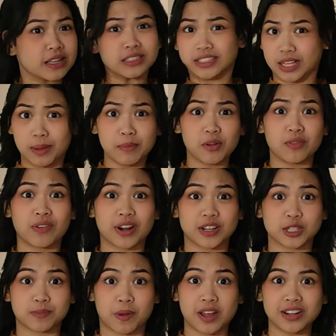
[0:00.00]
Some of our
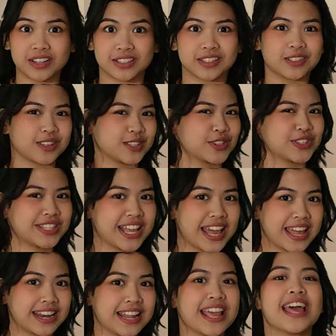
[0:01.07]
respondents also
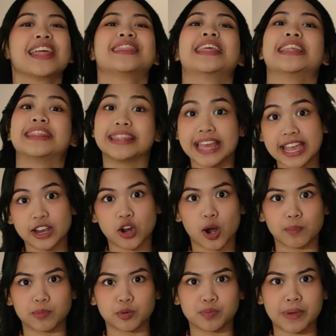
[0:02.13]
said that they
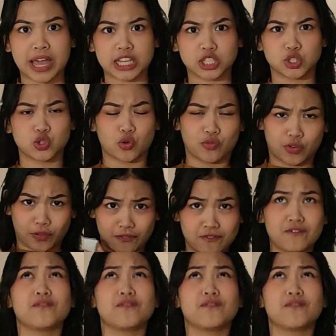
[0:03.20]
compromised over